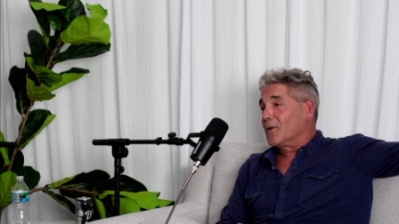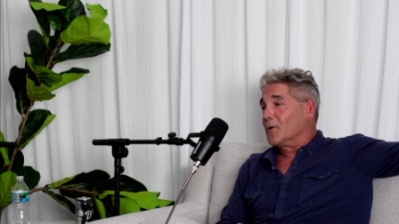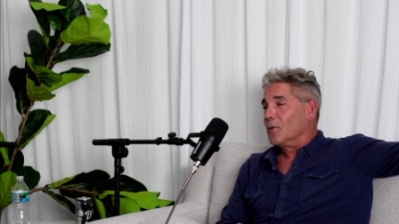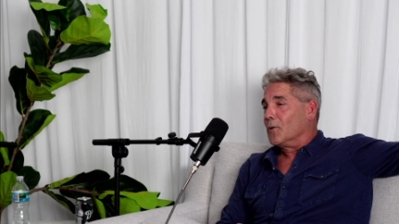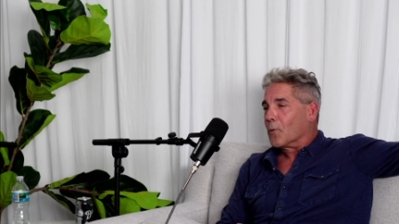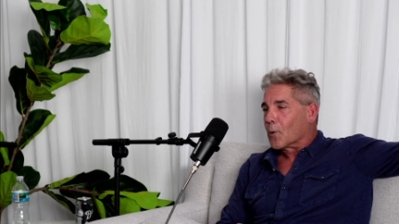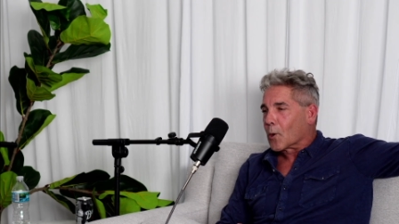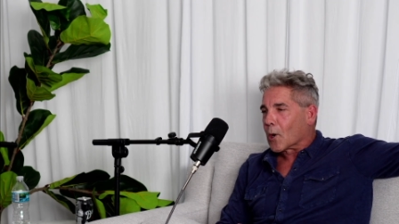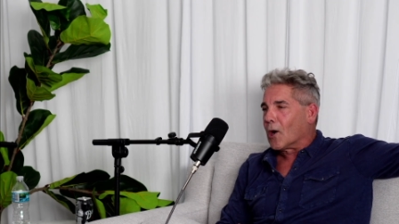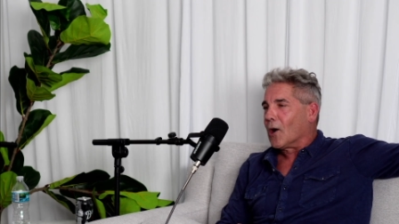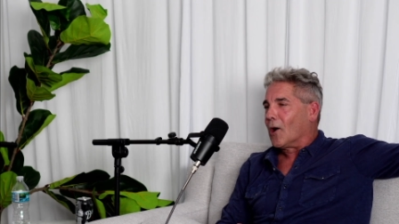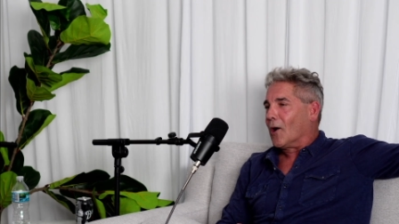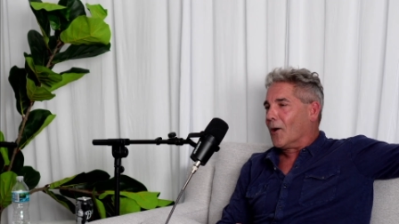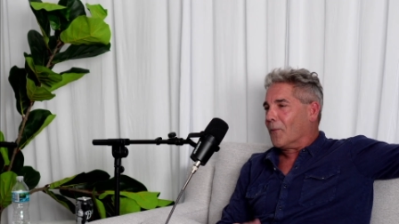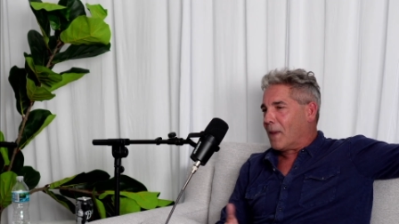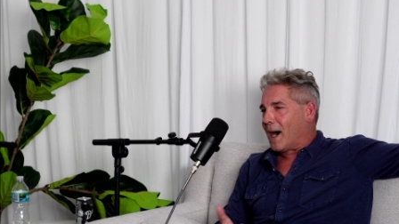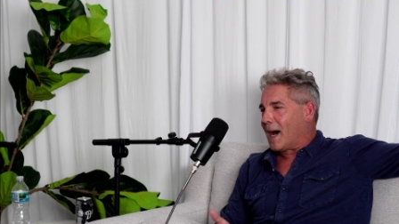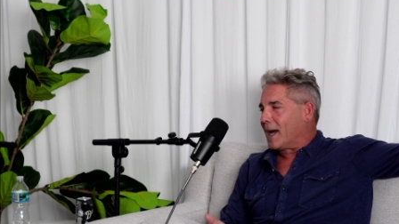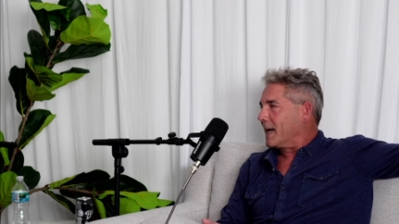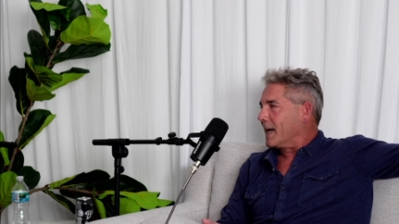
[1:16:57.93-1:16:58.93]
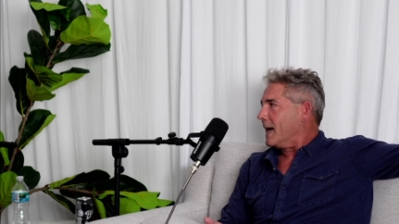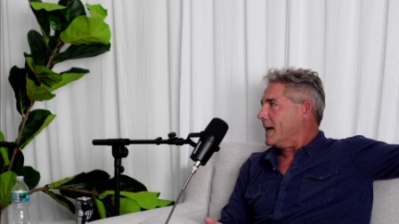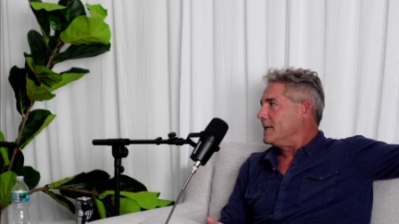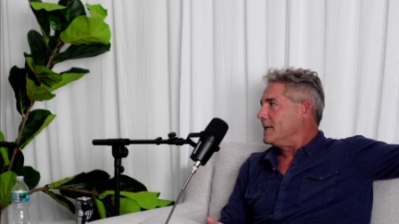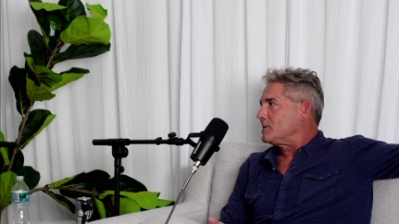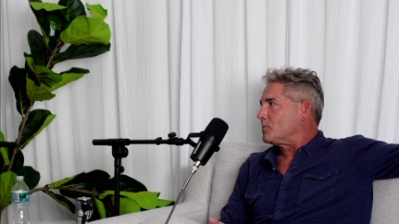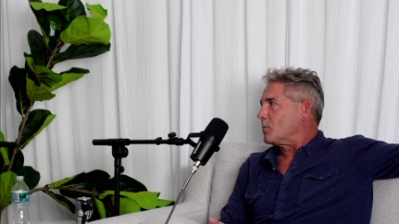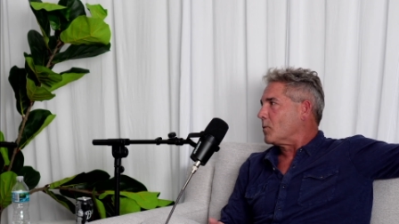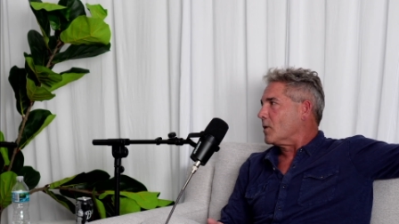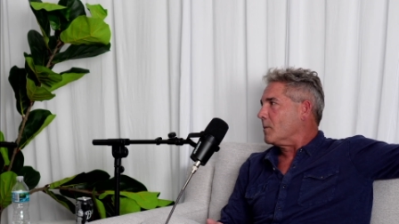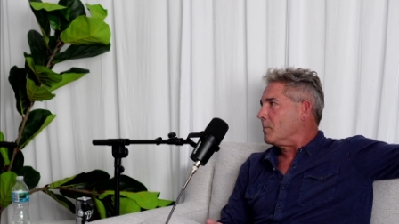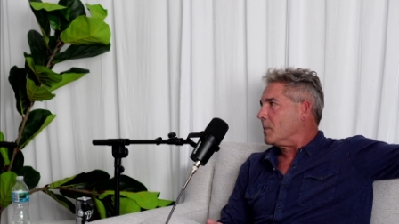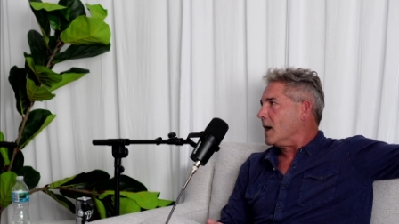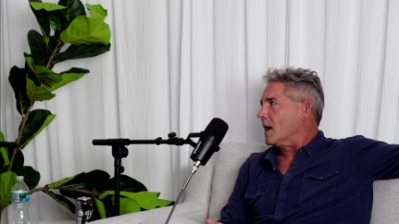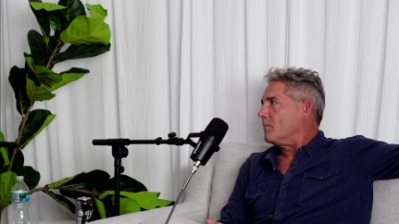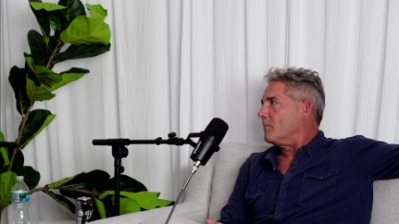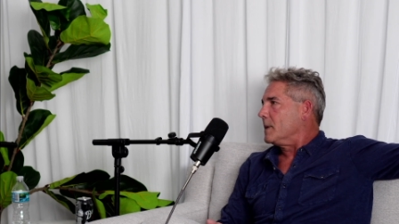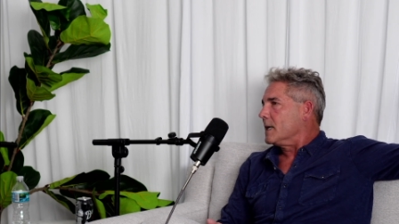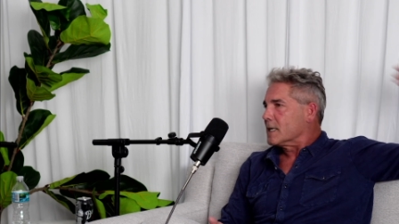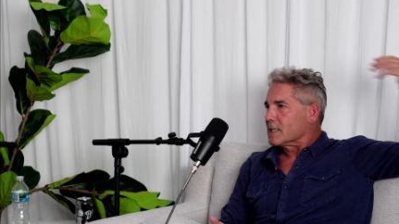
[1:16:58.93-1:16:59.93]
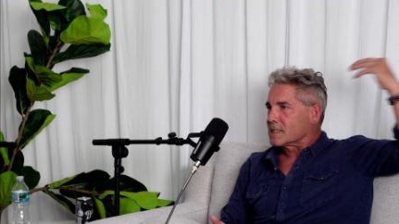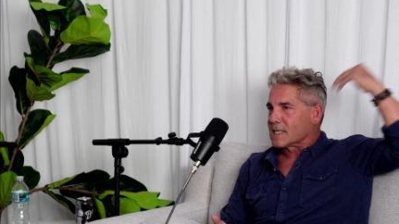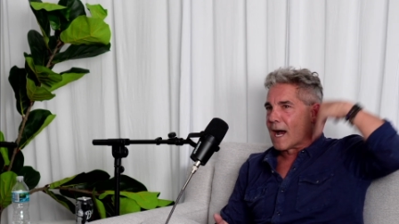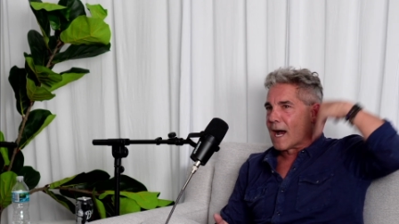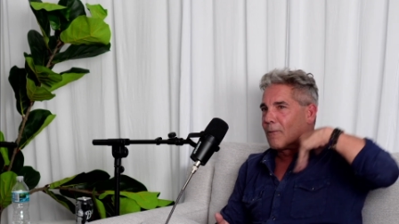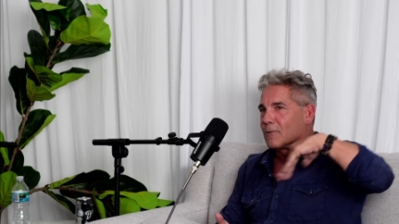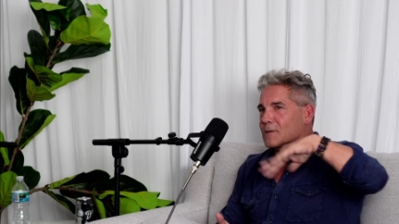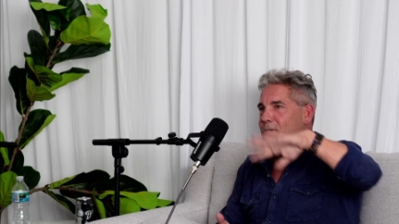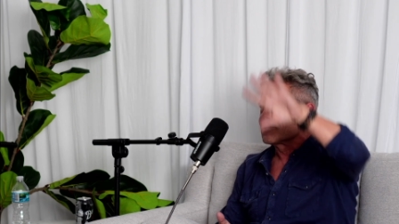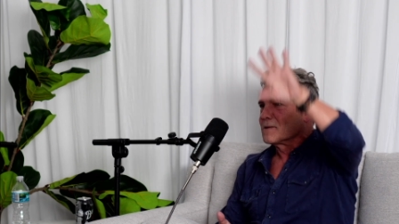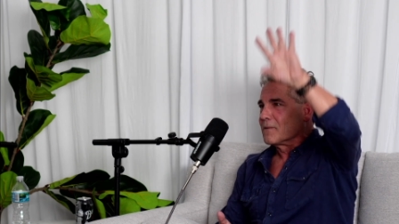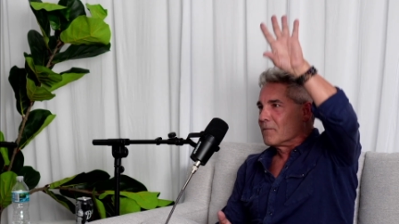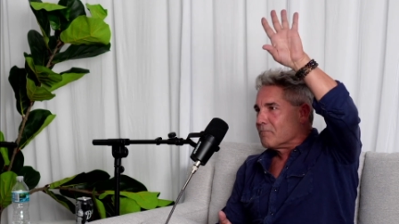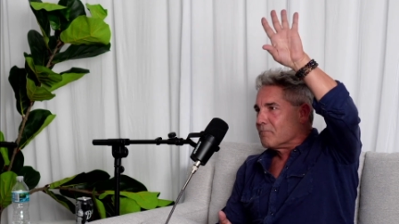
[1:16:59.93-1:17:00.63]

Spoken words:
who were all my age were above me because I was